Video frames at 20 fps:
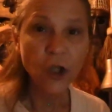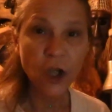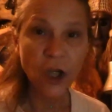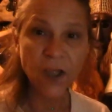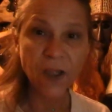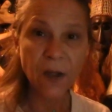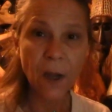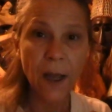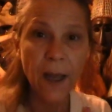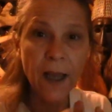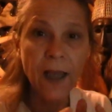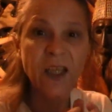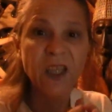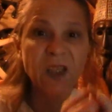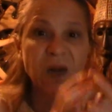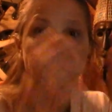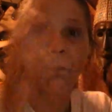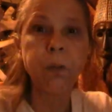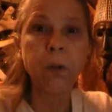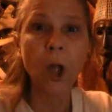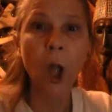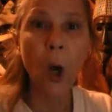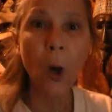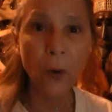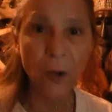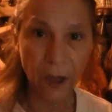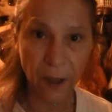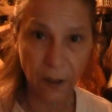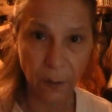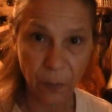just
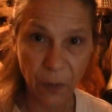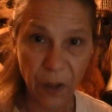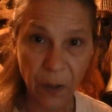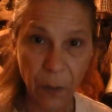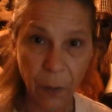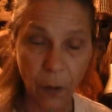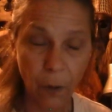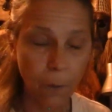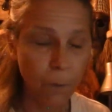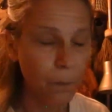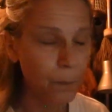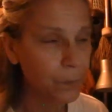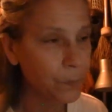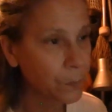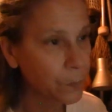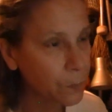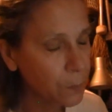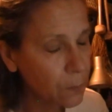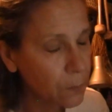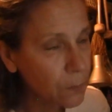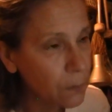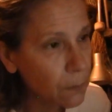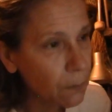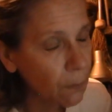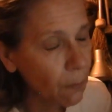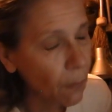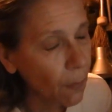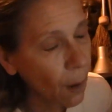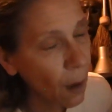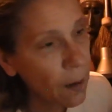exploded, people.
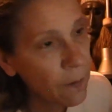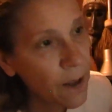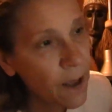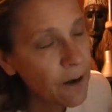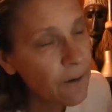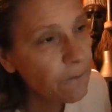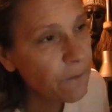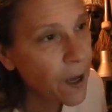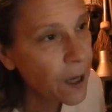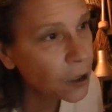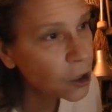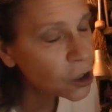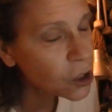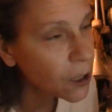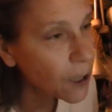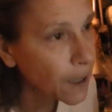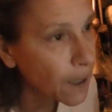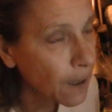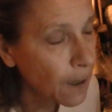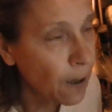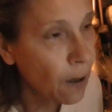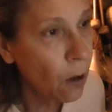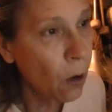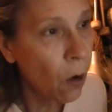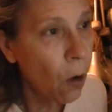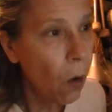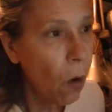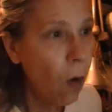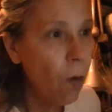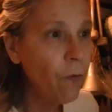And then eventually,
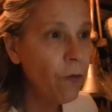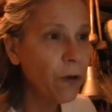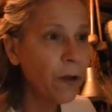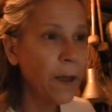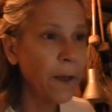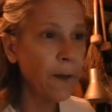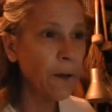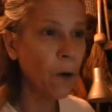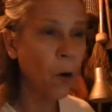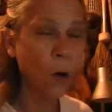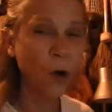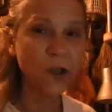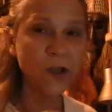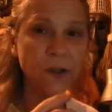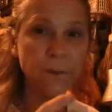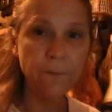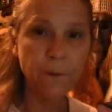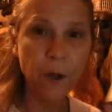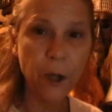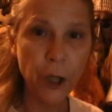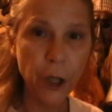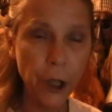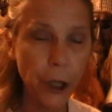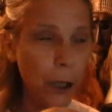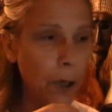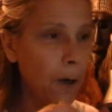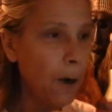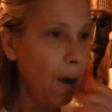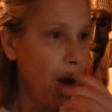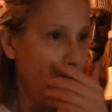over the course of the
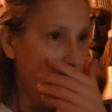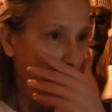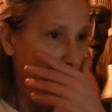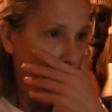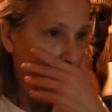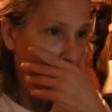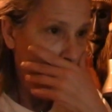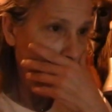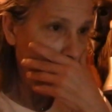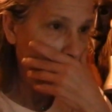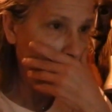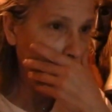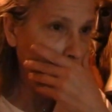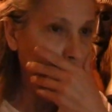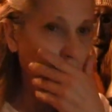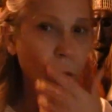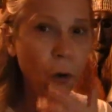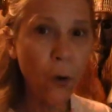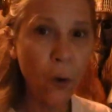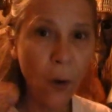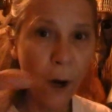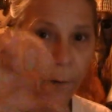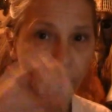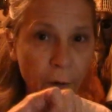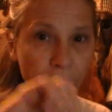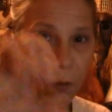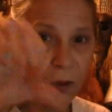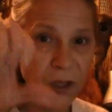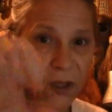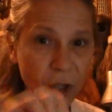year,
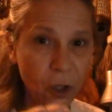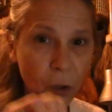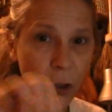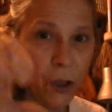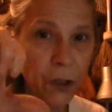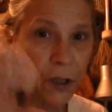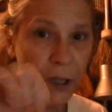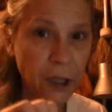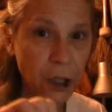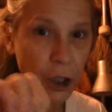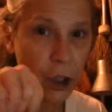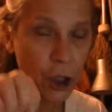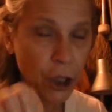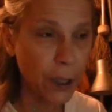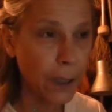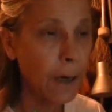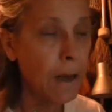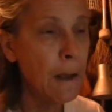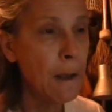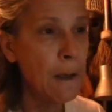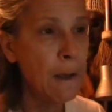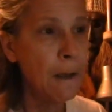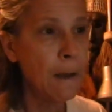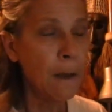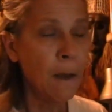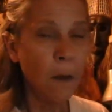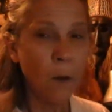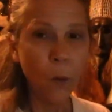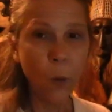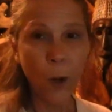whoever was doing this shit
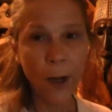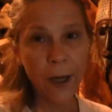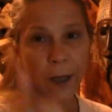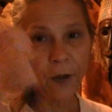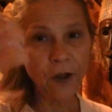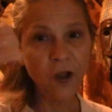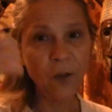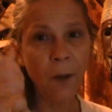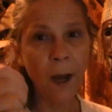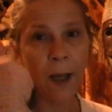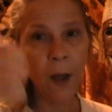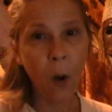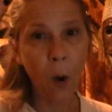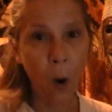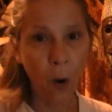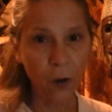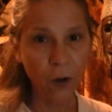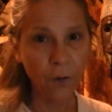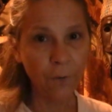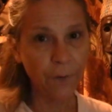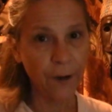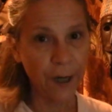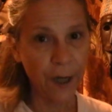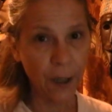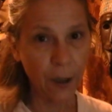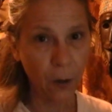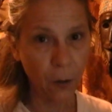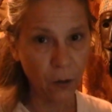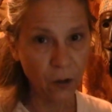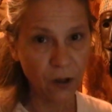went into my older
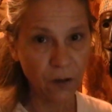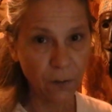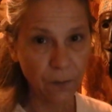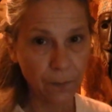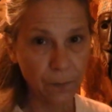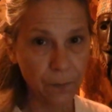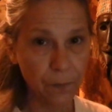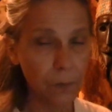videos,